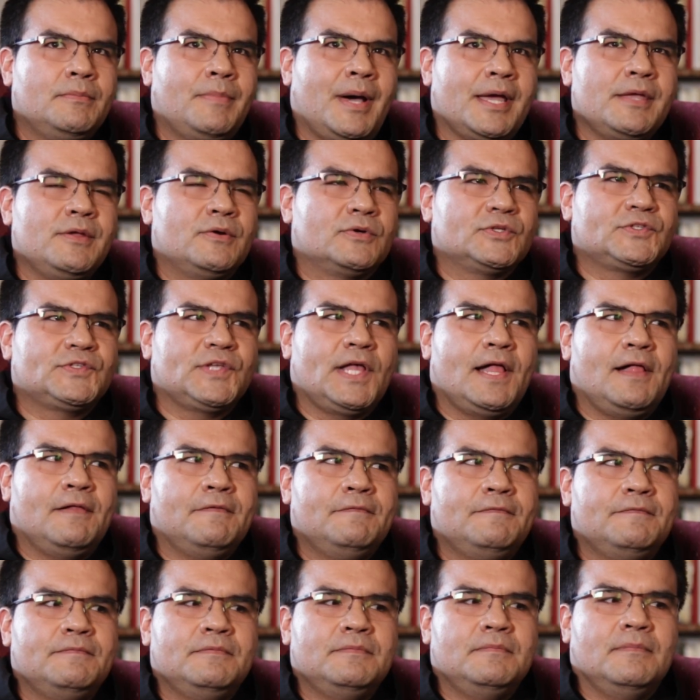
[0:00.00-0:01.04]
by
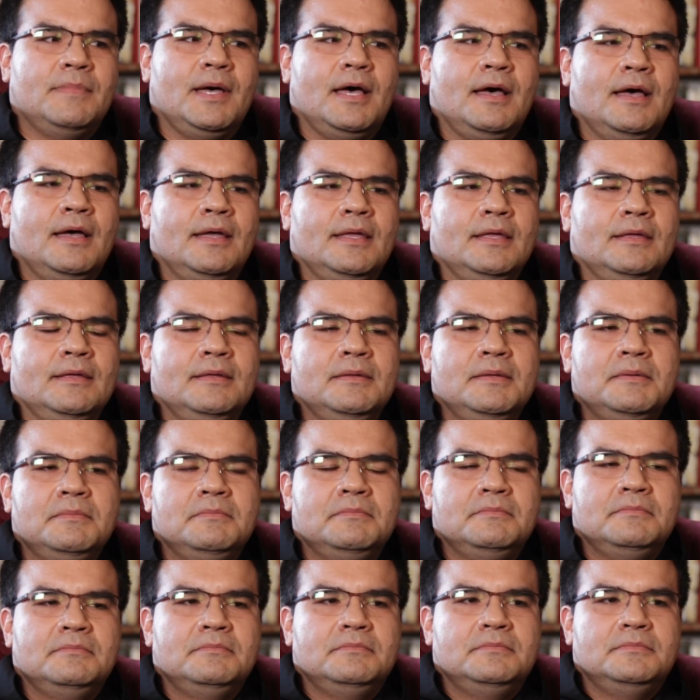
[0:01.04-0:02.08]
yourself by
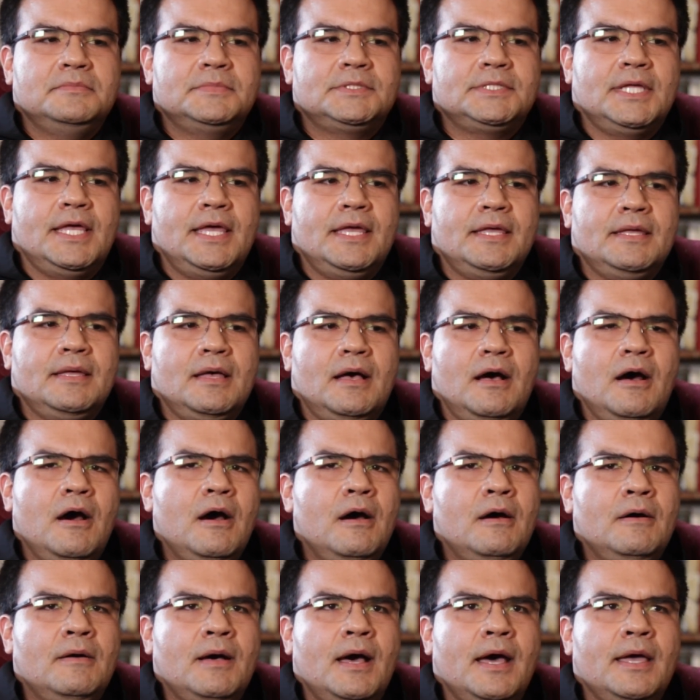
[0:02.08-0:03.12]
say,
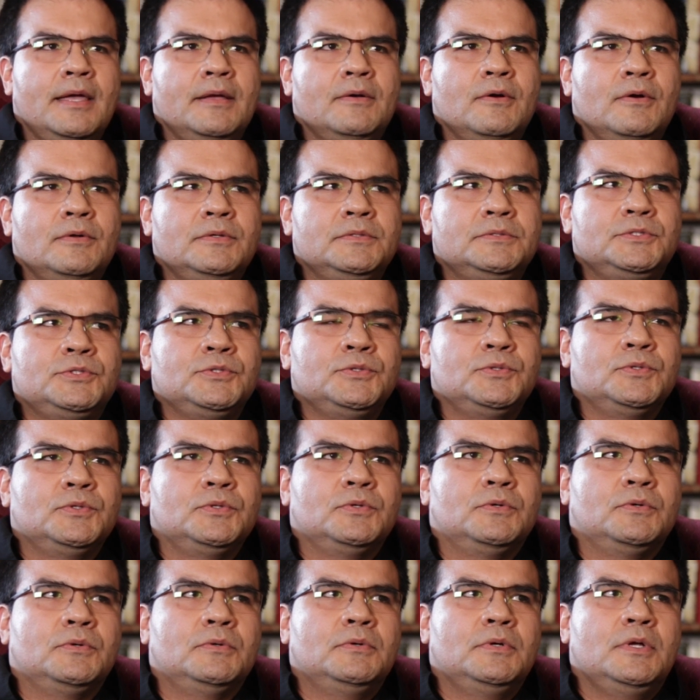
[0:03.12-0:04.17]
oh, I'm going
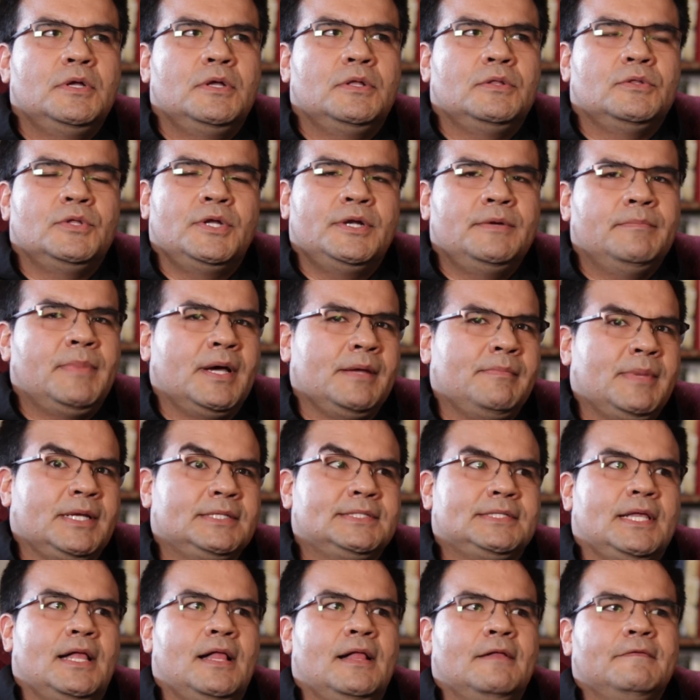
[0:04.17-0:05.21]
to learn by
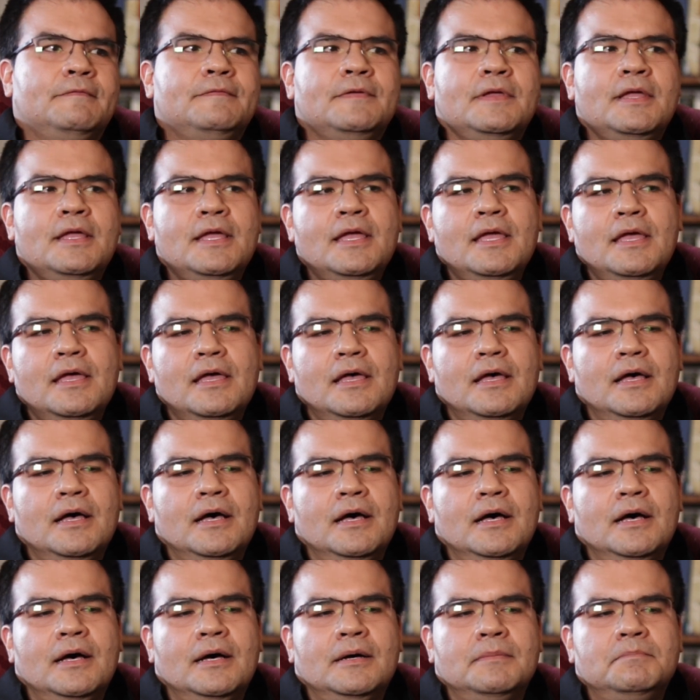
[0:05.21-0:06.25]
myself
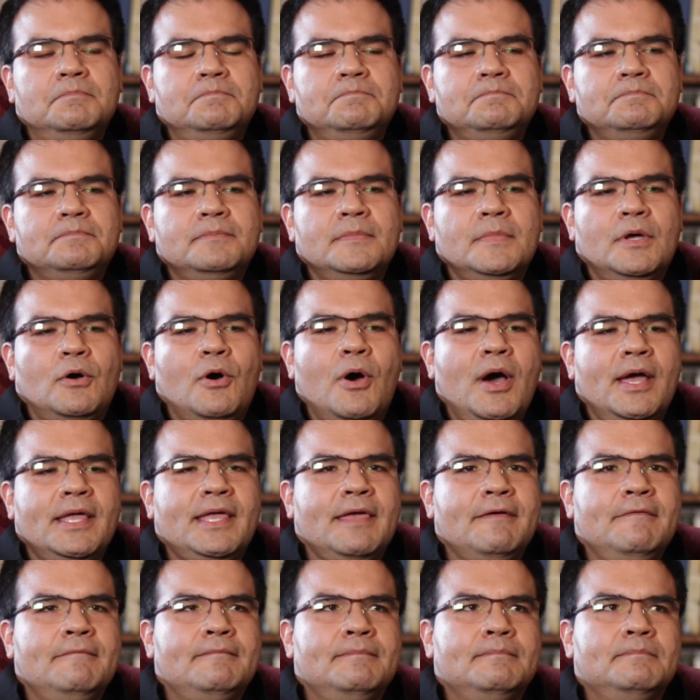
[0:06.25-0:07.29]
how I
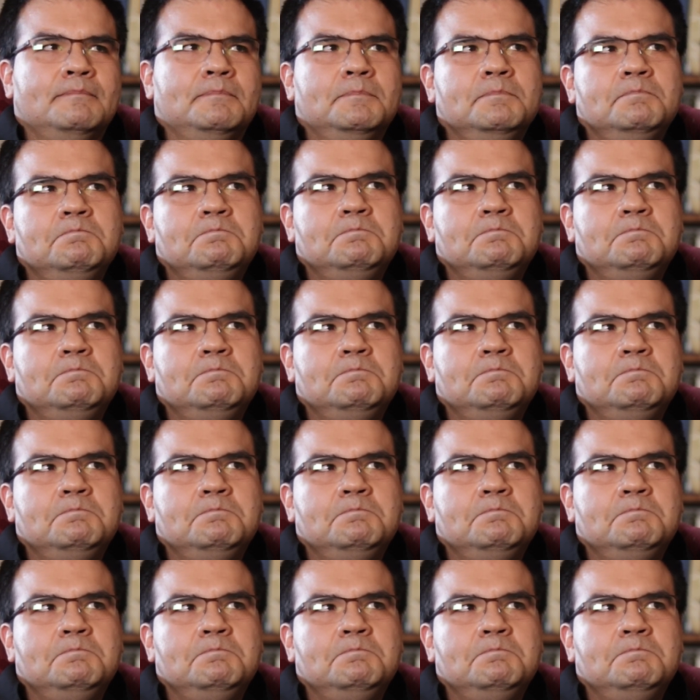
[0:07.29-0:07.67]
can